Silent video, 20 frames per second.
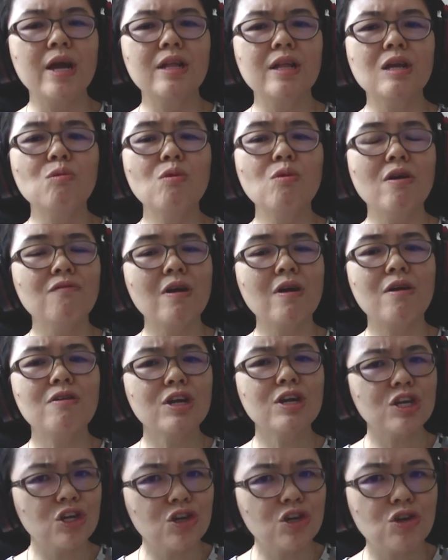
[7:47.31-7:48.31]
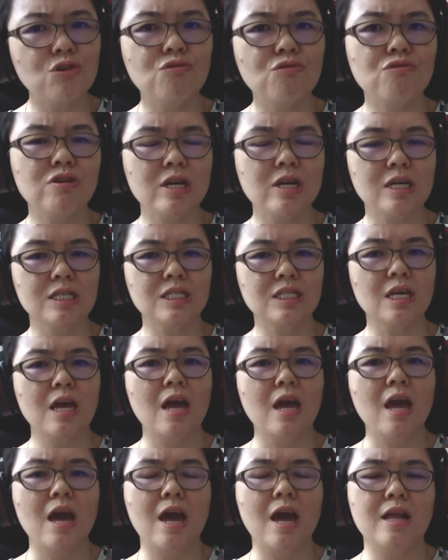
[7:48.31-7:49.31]
and then we are very curious.
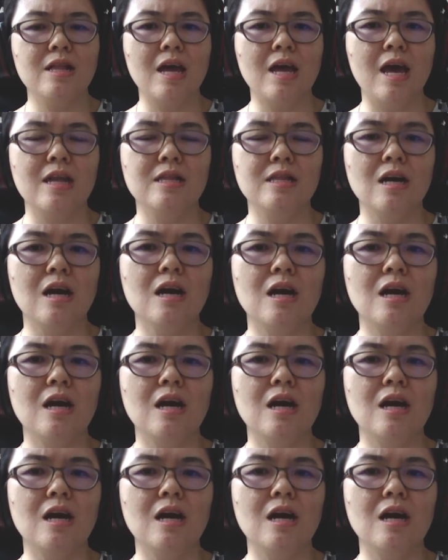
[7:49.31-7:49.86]
And then